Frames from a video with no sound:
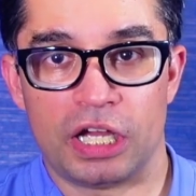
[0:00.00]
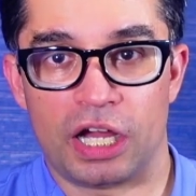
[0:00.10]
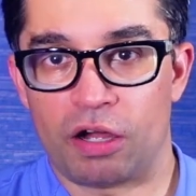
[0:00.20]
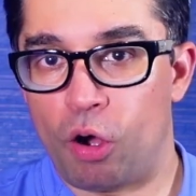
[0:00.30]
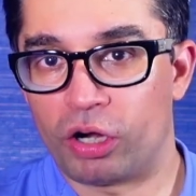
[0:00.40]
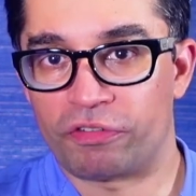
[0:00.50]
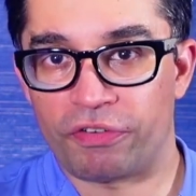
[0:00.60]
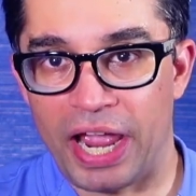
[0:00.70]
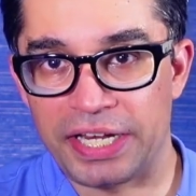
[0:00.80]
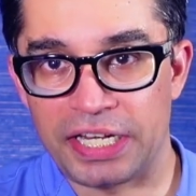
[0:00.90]
on
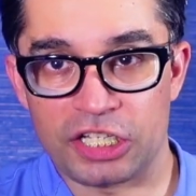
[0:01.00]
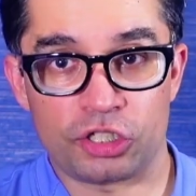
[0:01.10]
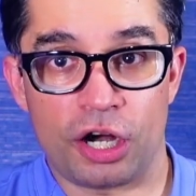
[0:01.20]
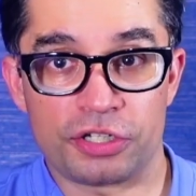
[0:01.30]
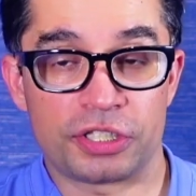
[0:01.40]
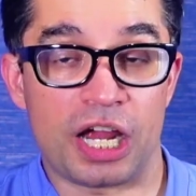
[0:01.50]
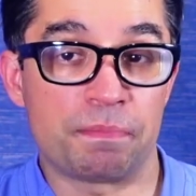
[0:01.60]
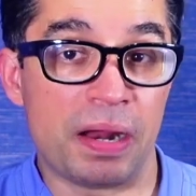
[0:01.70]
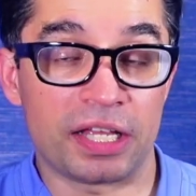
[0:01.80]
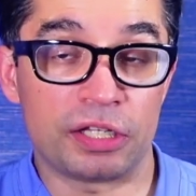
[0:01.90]
Friday discharges are
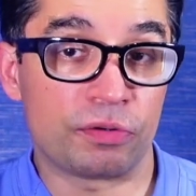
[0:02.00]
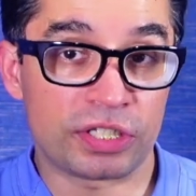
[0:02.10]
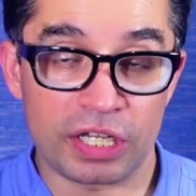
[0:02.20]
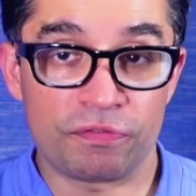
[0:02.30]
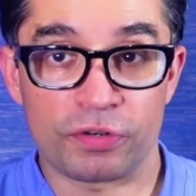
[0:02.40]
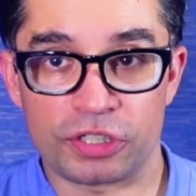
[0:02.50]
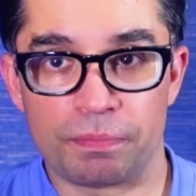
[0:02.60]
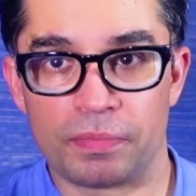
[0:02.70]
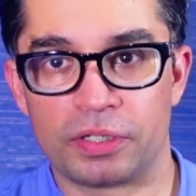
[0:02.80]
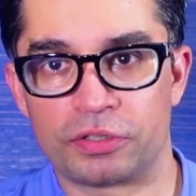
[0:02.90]
medically risky for
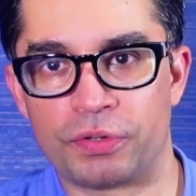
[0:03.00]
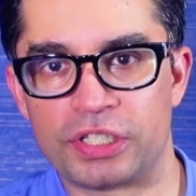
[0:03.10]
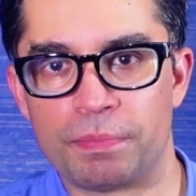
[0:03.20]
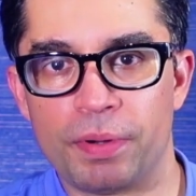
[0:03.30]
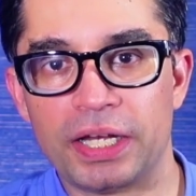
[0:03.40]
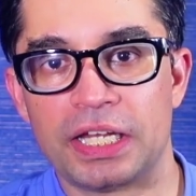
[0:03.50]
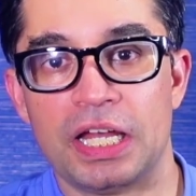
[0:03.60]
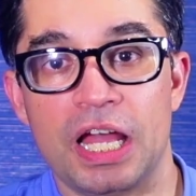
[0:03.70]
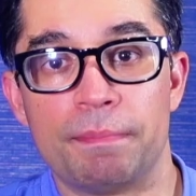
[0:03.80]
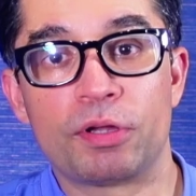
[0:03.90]
some reason, but
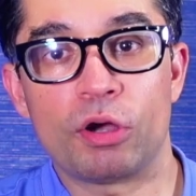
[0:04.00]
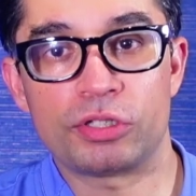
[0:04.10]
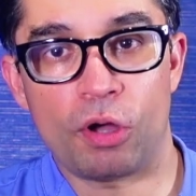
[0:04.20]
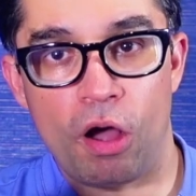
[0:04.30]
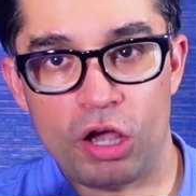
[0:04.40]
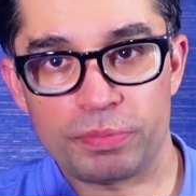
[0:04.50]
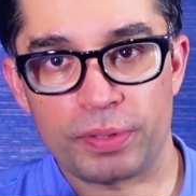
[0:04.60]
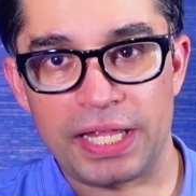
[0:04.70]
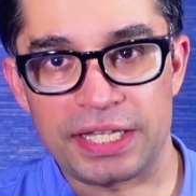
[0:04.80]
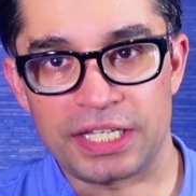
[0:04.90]
because the
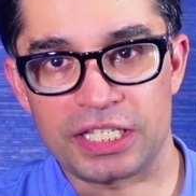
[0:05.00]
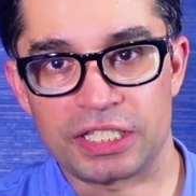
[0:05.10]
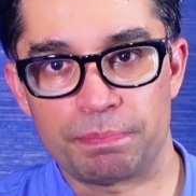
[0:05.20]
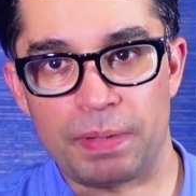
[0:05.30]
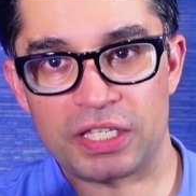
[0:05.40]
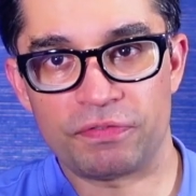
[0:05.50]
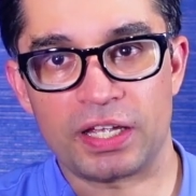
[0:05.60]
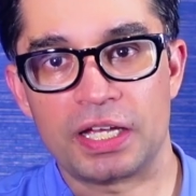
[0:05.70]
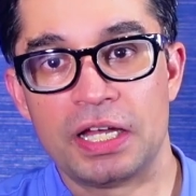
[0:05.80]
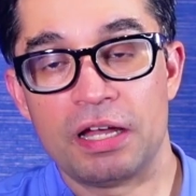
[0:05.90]
hospital has a
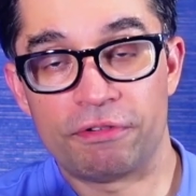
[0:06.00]
specific